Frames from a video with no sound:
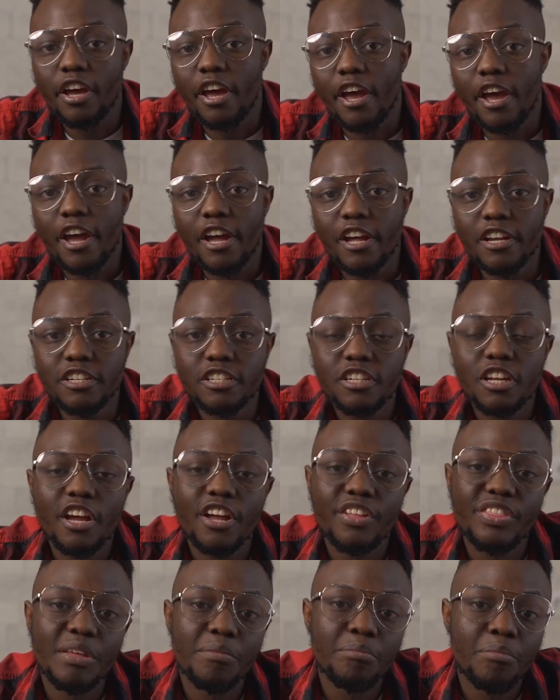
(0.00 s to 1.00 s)
And
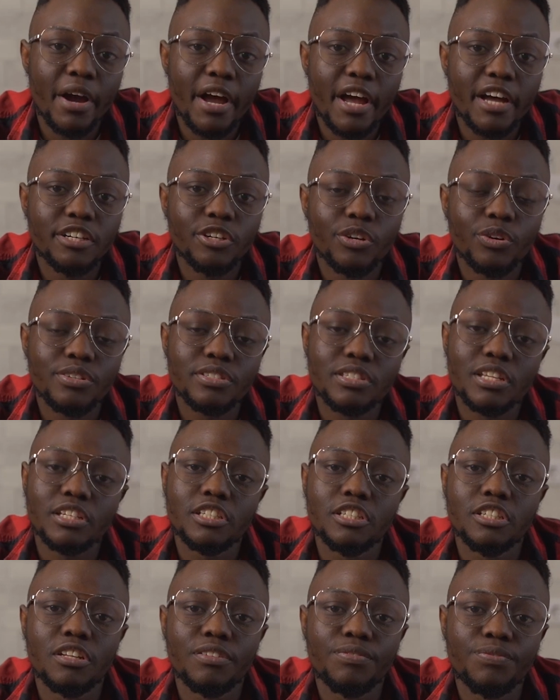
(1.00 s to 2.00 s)
the buyer knows that in
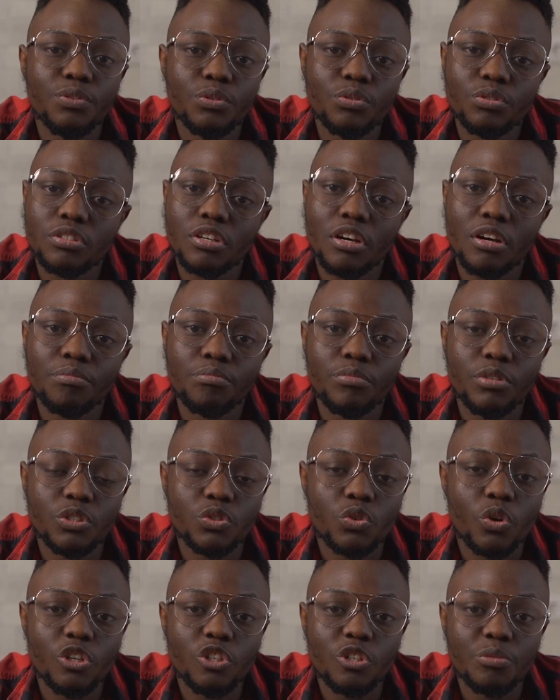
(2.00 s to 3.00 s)
the future he's
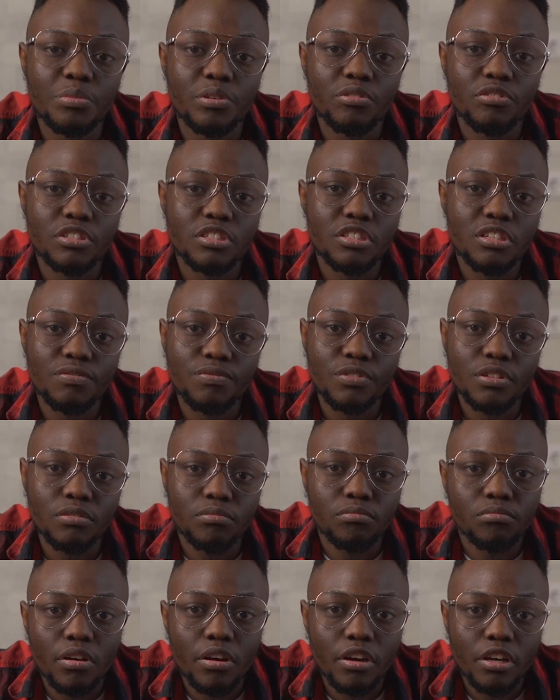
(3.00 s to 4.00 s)
going to be receiving
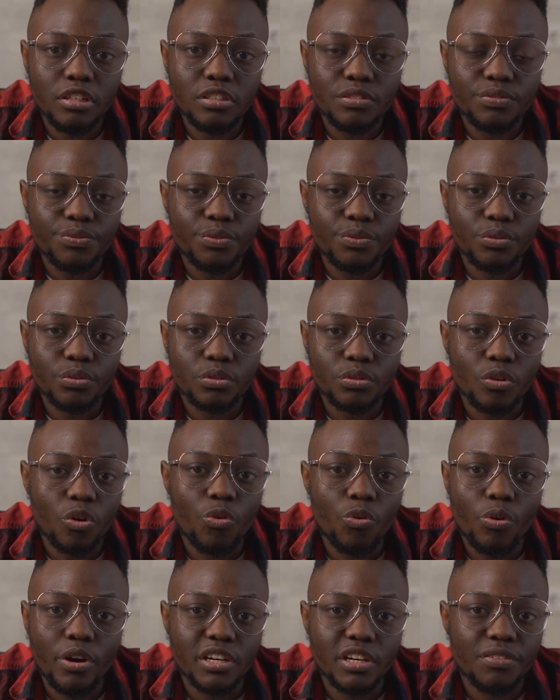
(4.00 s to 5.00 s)
his fruits or
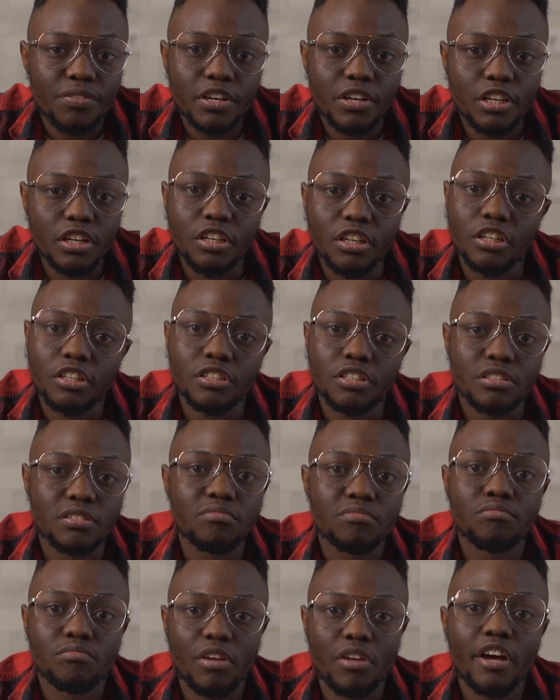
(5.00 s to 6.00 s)
whatever he needs
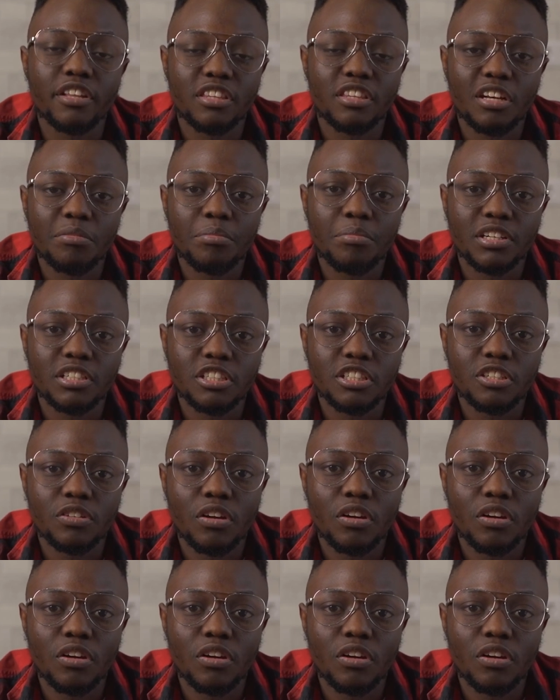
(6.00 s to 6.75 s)
at that particular